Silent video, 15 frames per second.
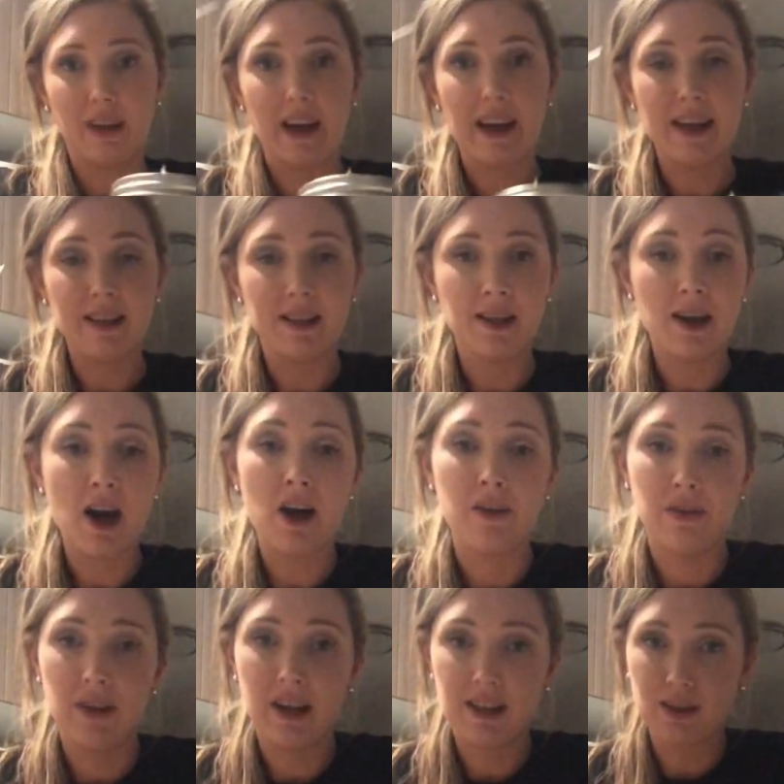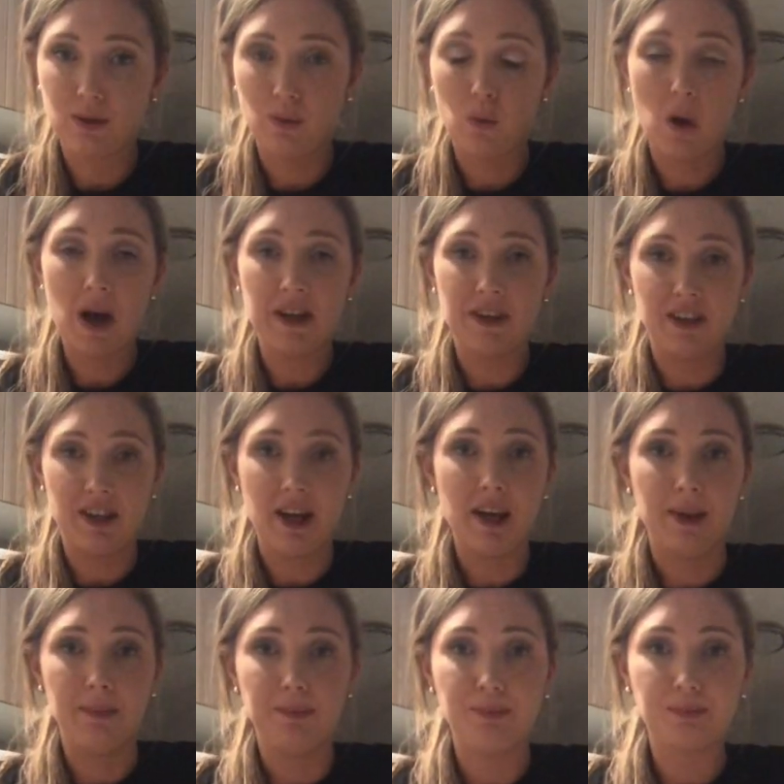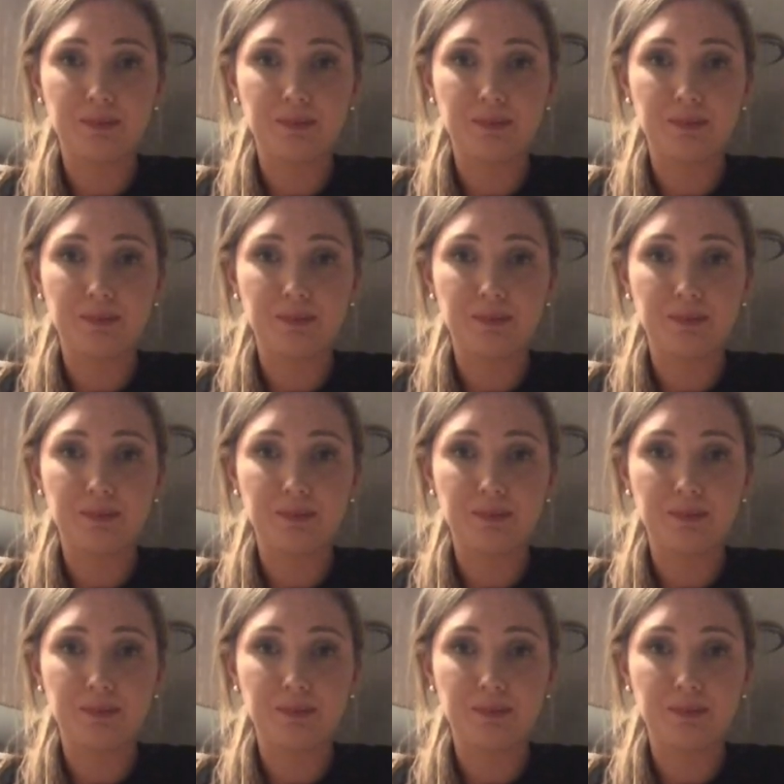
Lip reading: Easy done. That's 1 done.